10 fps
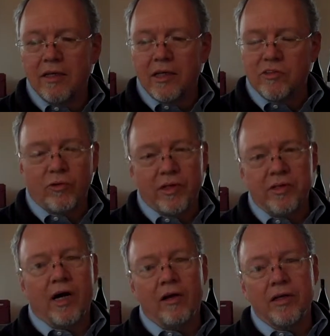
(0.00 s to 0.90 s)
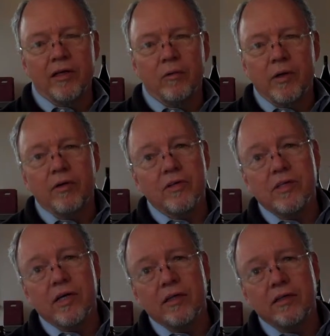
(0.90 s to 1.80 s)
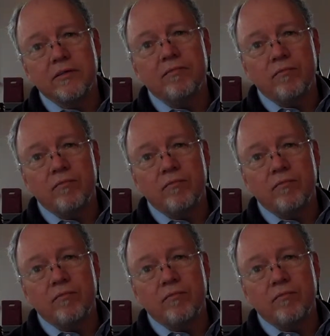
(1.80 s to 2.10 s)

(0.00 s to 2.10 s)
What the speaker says: is fully dialed in and we understand it.